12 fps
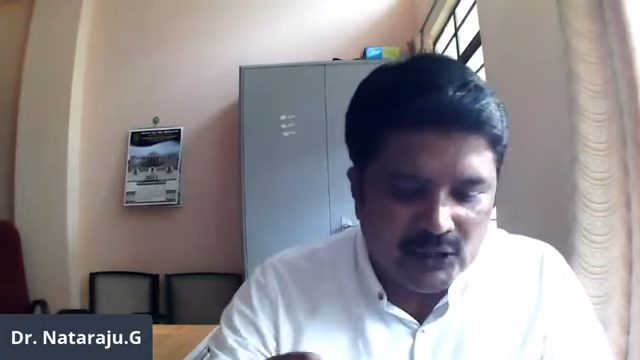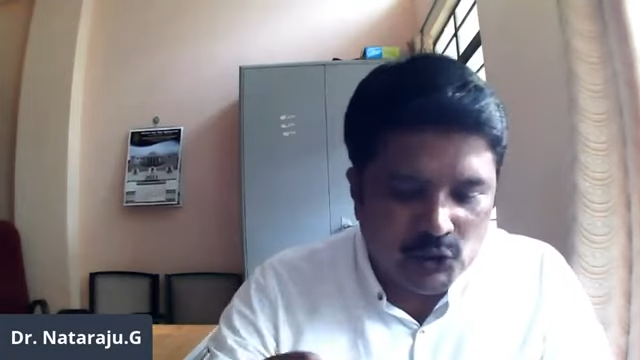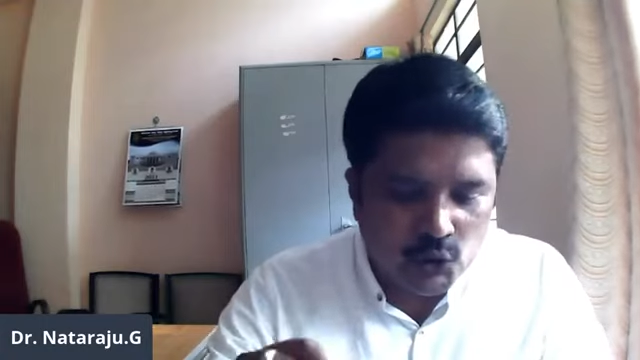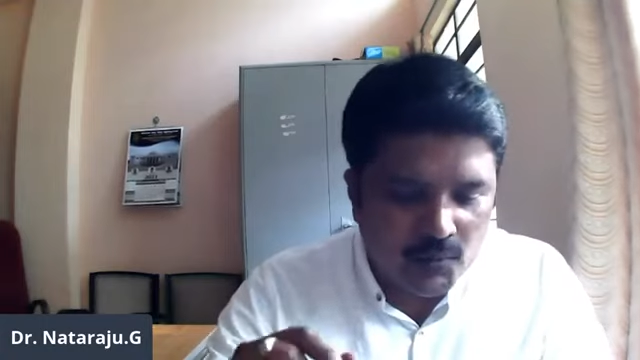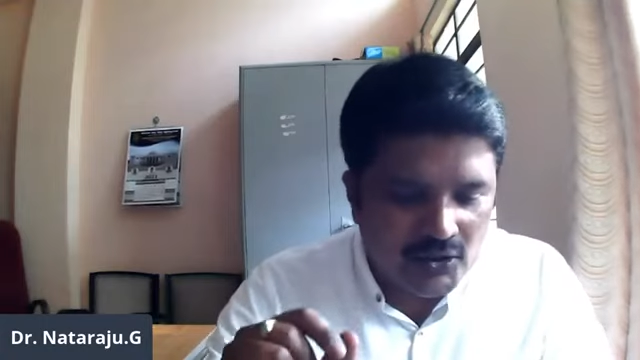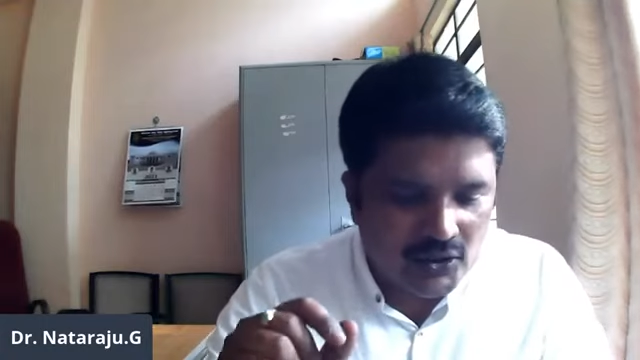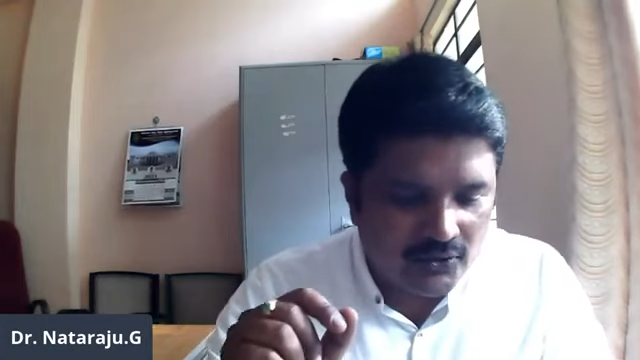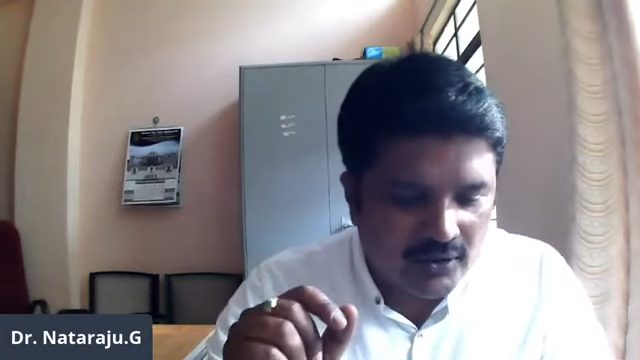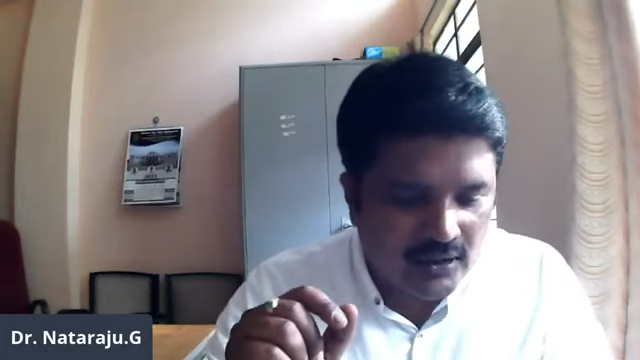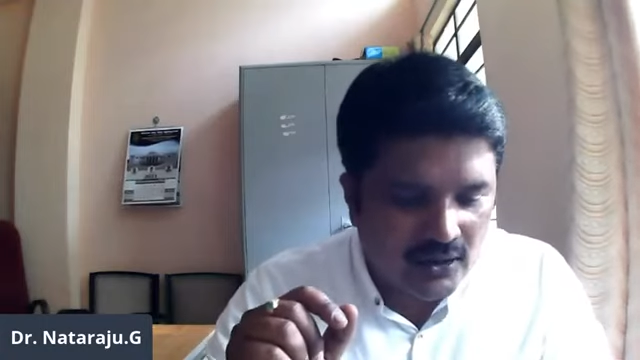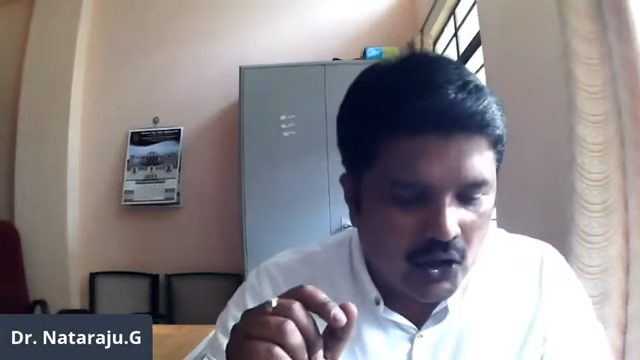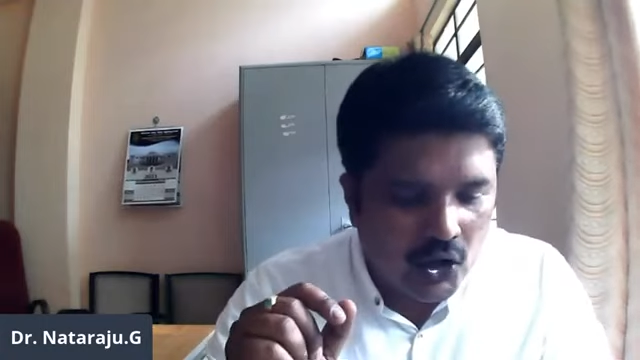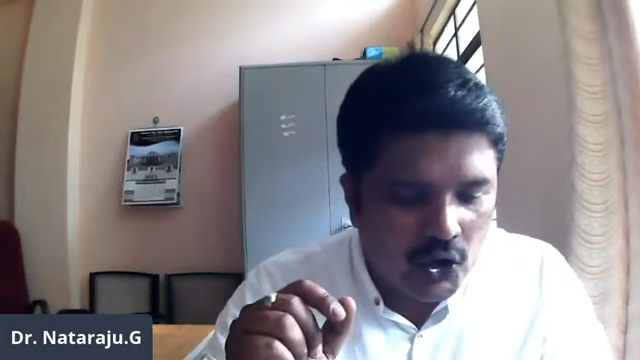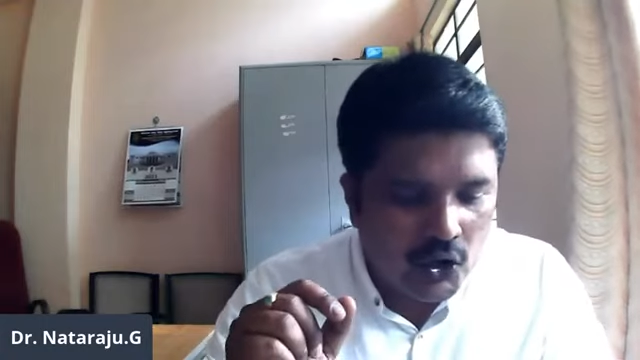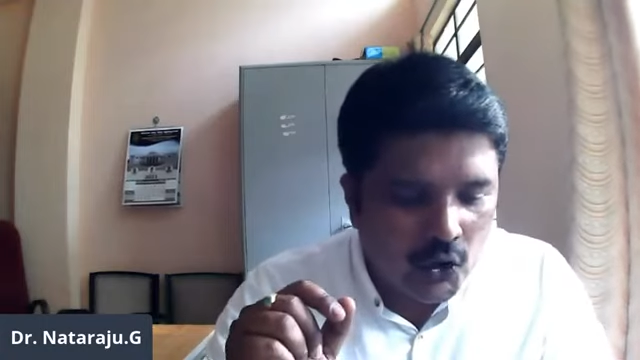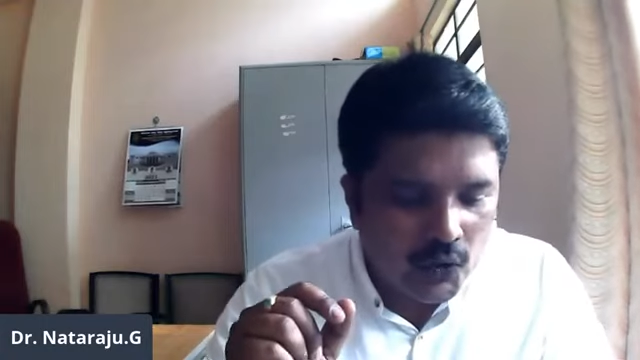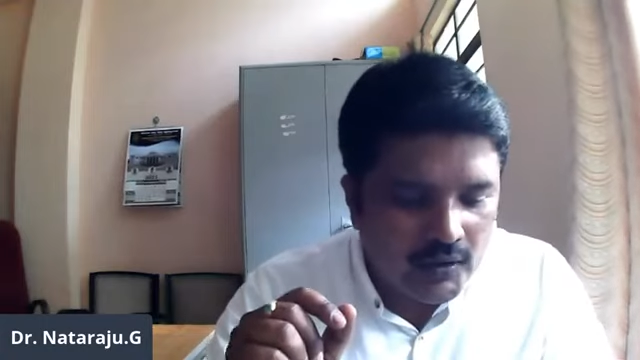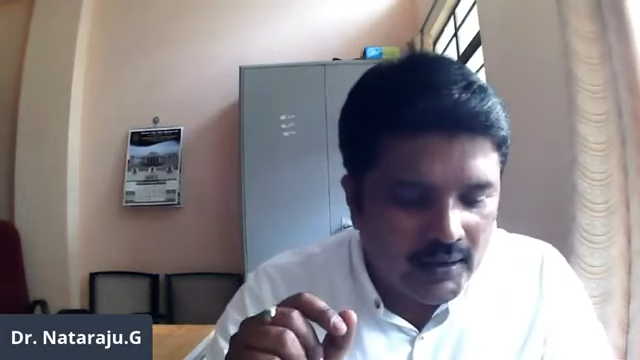that too much of a
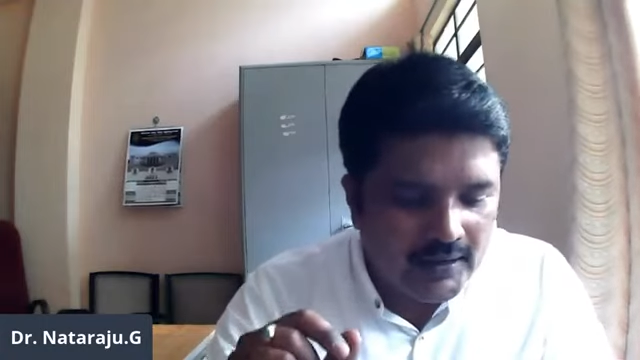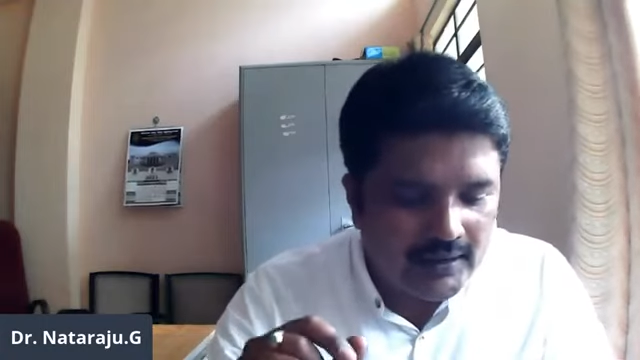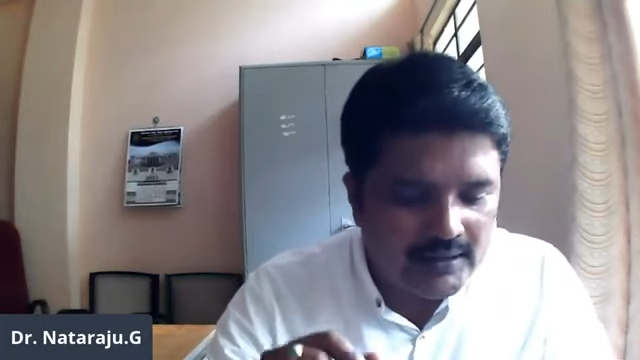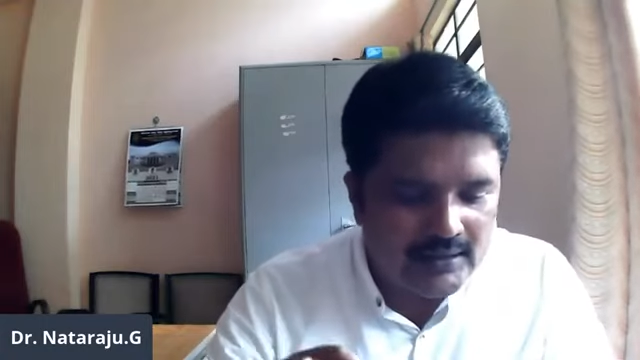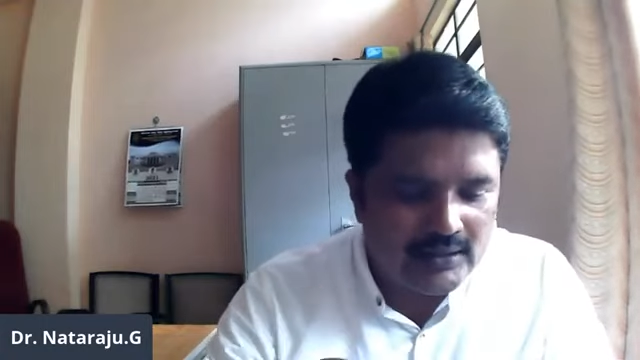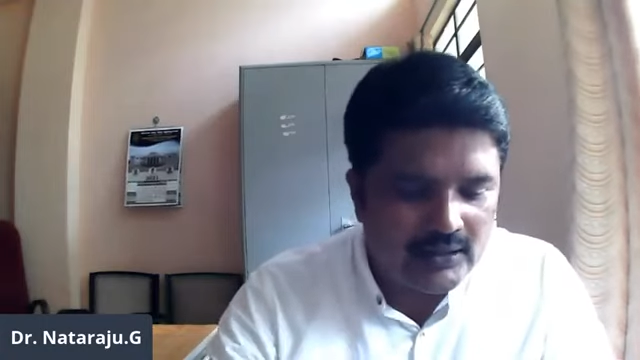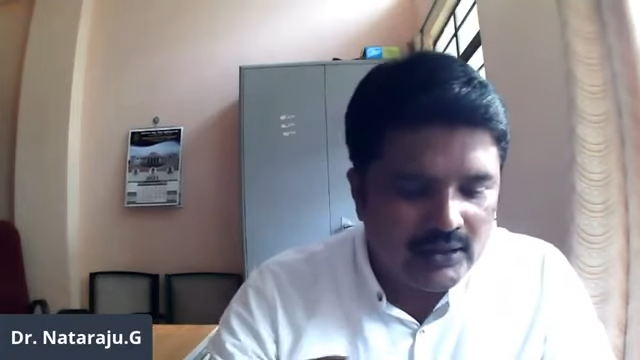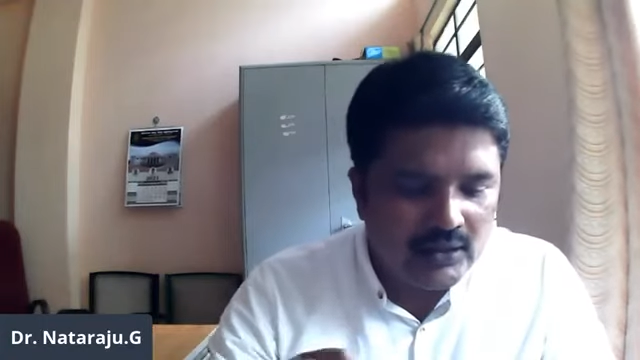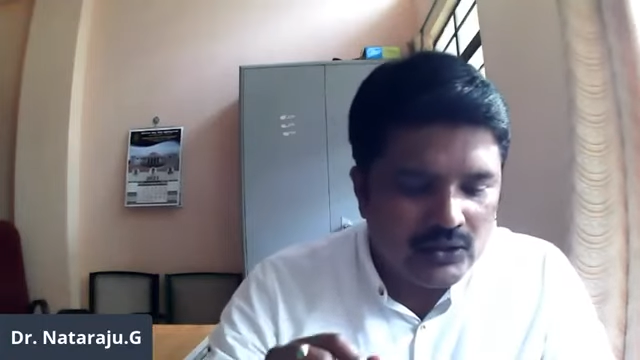loneliness.